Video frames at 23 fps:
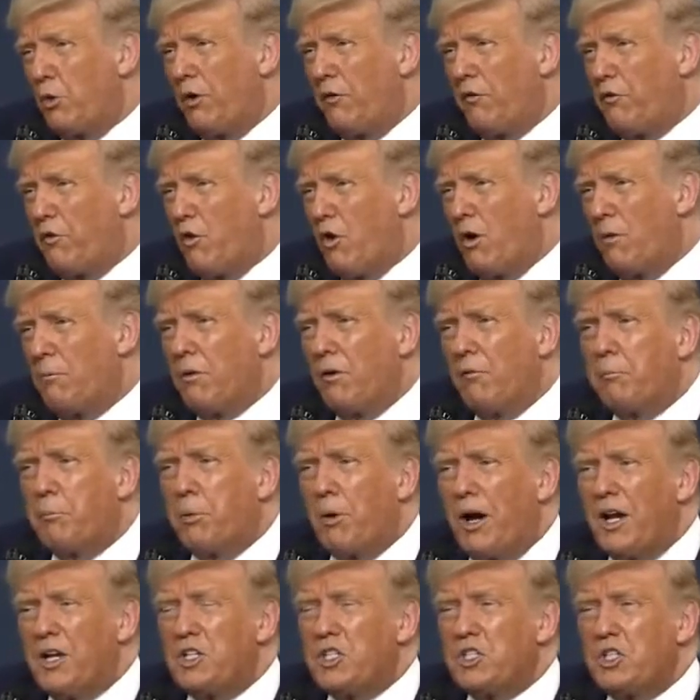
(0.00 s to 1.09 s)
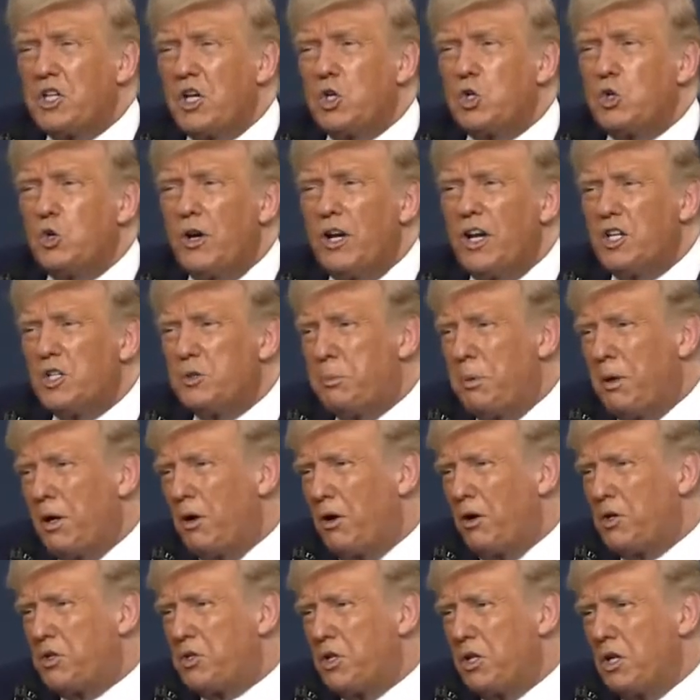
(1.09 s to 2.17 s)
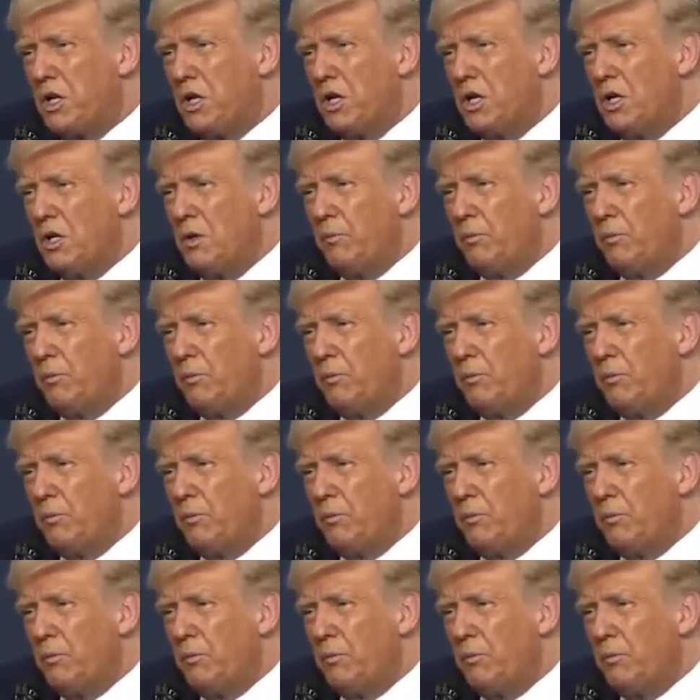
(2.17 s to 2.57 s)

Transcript: reform of price transparency.